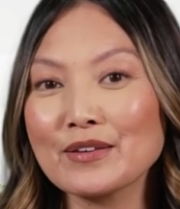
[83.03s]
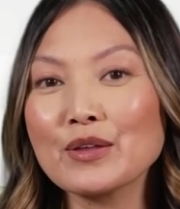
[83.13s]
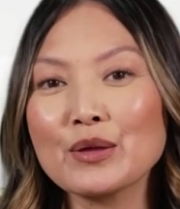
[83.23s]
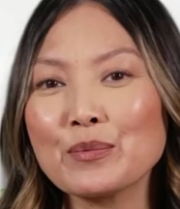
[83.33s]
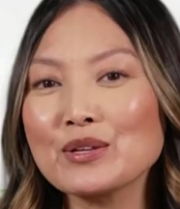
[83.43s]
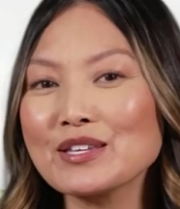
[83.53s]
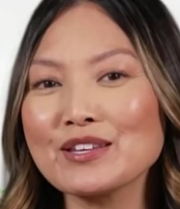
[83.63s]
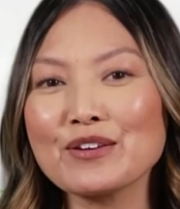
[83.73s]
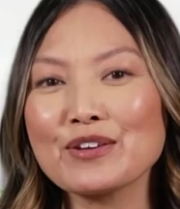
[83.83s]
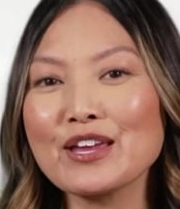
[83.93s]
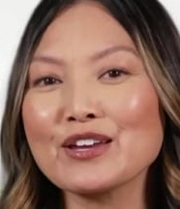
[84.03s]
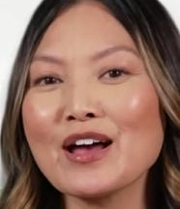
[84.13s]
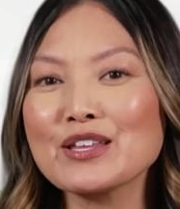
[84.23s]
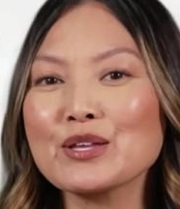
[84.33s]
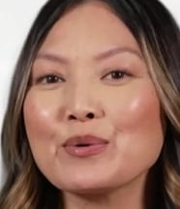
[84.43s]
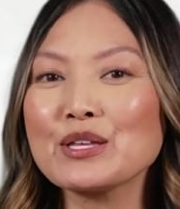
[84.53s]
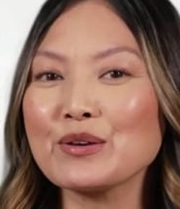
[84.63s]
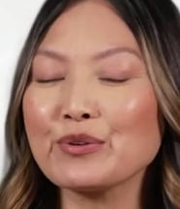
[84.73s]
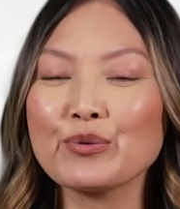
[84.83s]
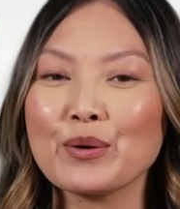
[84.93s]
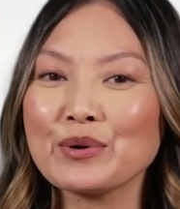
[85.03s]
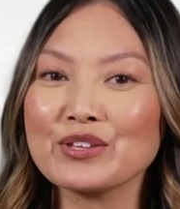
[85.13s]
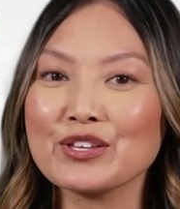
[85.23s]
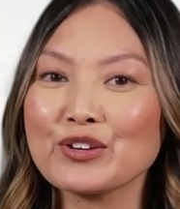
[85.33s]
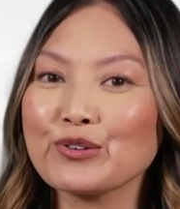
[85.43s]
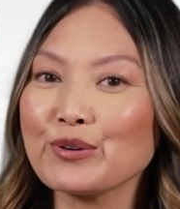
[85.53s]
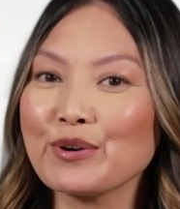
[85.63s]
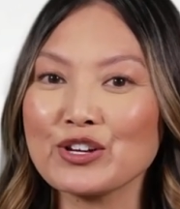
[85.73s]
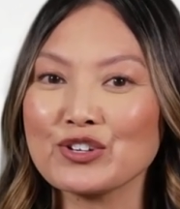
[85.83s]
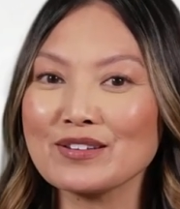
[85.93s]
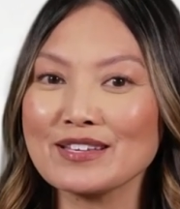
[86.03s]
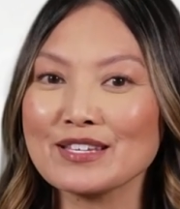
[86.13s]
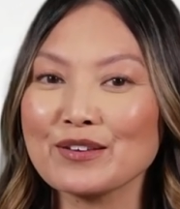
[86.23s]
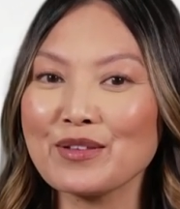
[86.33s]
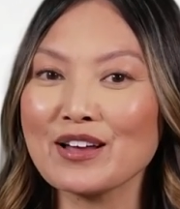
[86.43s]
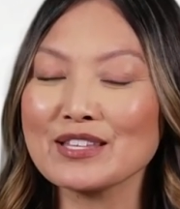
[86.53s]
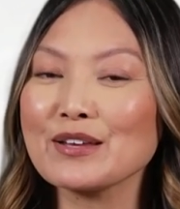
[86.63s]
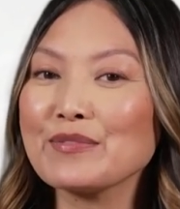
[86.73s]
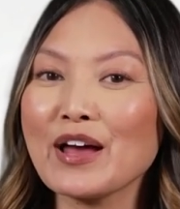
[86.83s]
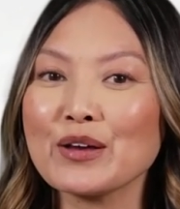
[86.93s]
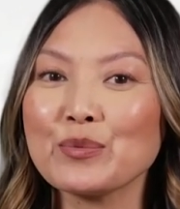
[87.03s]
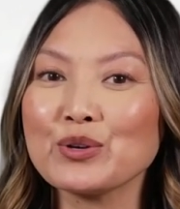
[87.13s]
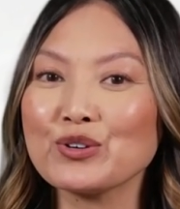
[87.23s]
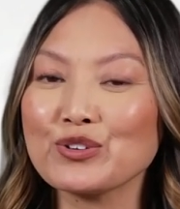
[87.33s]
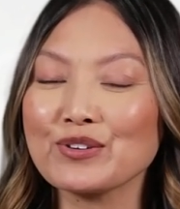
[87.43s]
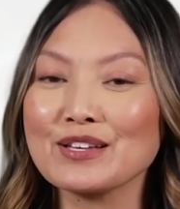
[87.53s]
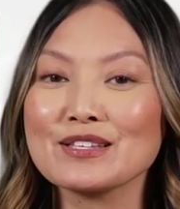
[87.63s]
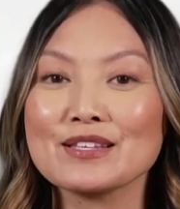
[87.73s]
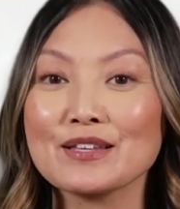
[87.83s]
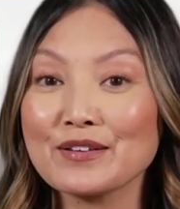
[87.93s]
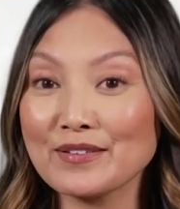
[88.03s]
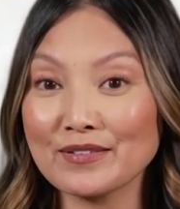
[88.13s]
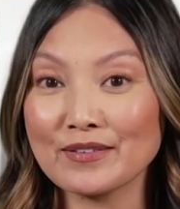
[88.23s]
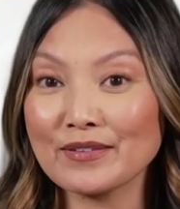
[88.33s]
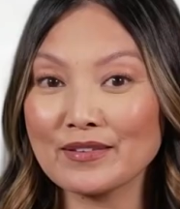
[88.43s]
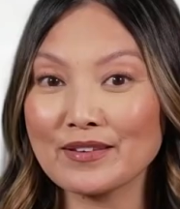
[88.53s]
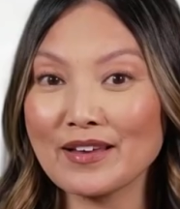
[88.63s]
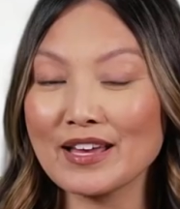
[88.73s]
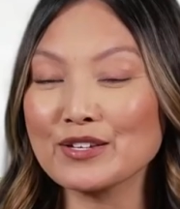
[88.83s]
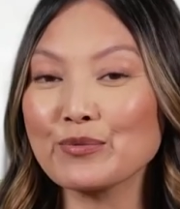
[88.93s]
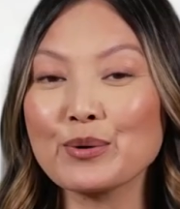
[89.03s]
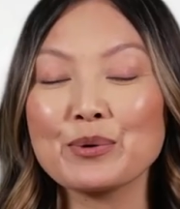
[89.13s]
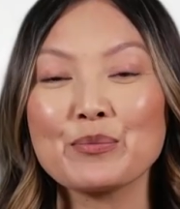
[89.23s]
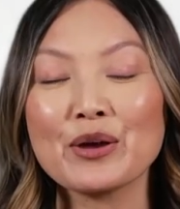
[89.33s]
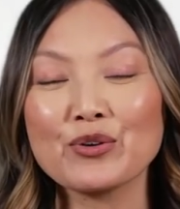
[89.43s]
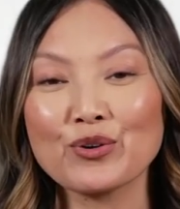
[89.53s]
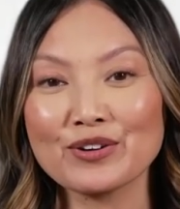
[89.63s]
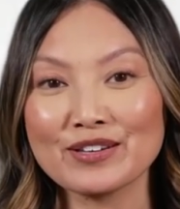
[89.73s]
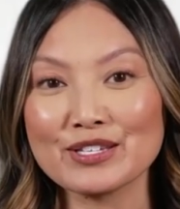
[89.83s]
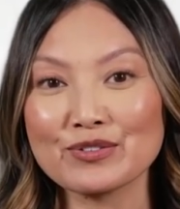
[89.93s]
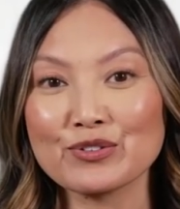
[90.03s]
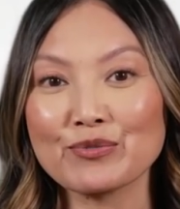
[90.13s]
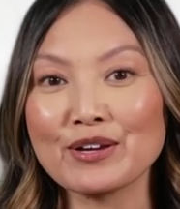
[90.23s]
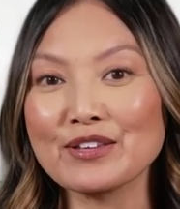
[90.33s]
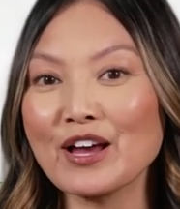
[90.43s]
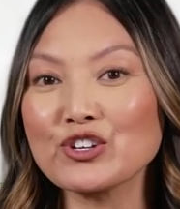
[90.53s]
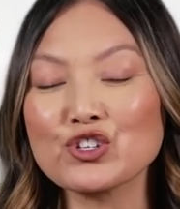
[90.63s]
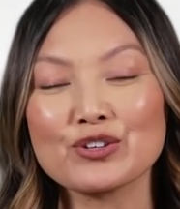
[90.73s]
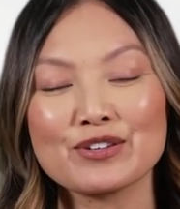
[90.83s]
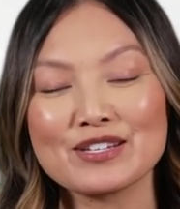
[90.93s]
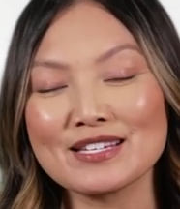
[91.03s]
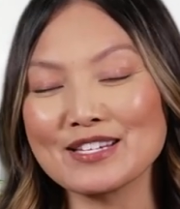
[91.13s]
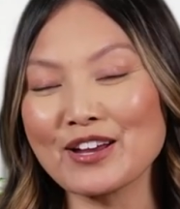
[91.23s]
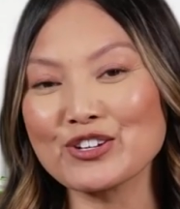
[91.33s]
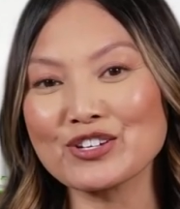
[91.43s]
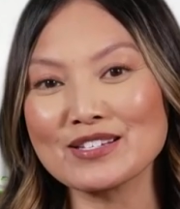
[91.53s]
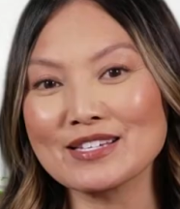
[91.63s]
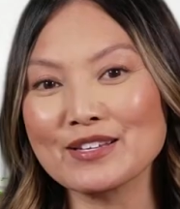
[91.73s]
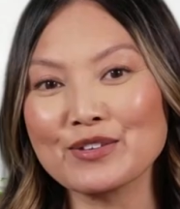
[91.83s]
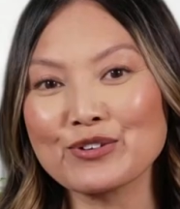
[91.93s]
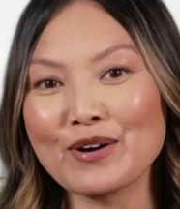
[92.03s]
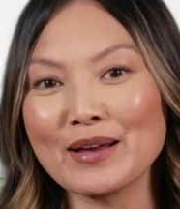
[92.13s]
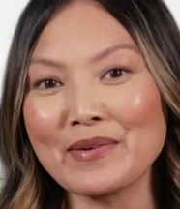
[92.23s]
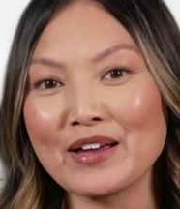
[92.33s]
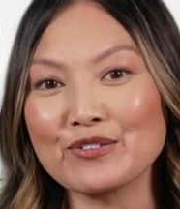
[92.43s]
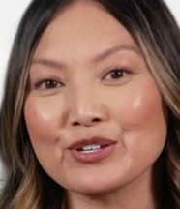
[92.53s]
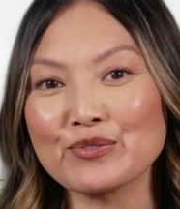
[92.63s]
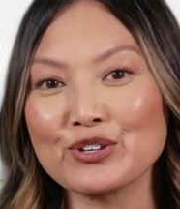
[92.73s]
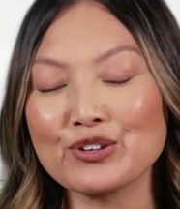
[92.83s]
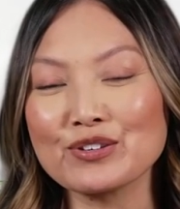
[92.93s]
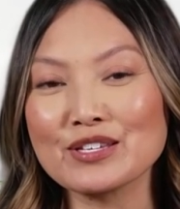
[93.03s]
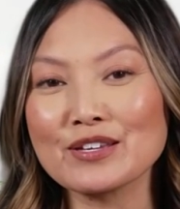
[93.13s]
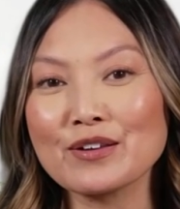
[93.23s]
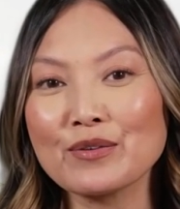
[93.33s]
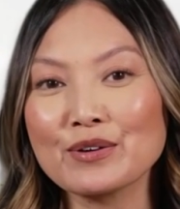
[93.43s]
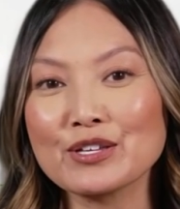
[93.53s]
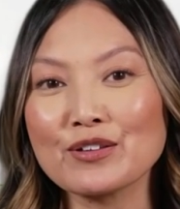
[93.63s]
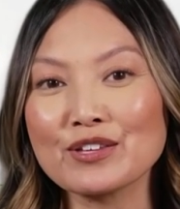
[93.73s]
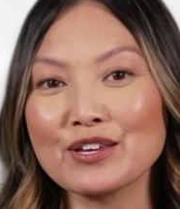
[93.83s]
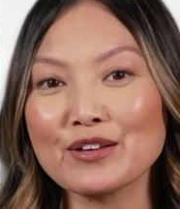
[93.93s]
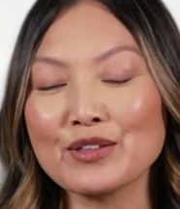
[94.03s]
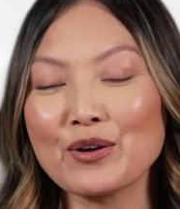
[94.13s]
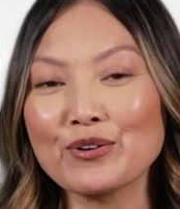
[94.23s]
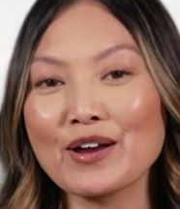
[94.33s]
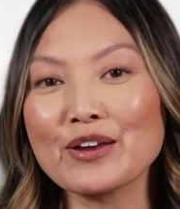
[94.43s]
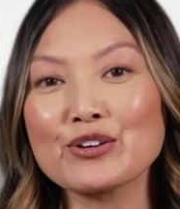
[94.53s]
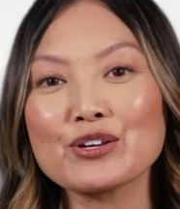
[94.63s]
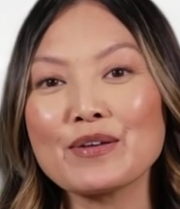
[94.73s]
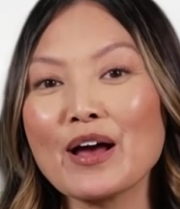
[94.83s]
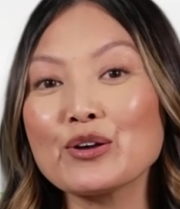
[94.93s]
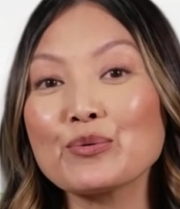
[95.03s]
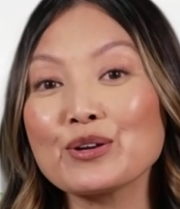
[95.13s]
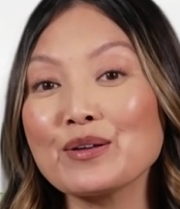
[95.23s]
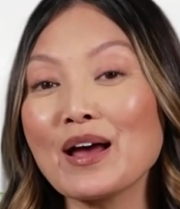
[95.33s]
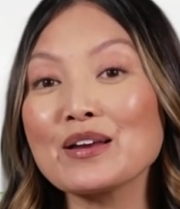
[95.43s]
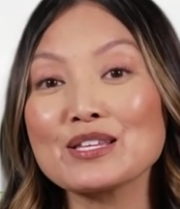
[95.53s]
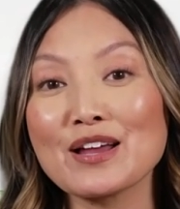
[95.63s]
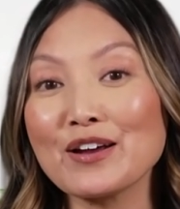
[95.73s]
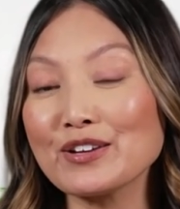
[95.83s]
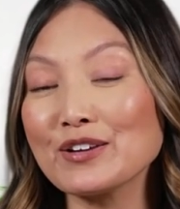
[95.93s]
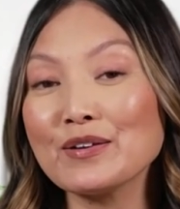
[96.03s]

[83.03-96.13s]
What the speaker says: The most significant consequence of aerobic deterioration is the loss of valuable nutrients. As aerobic microorganisms break down sugars and starches, dry matter is reduced, resulting in a lower energy value for the livestock.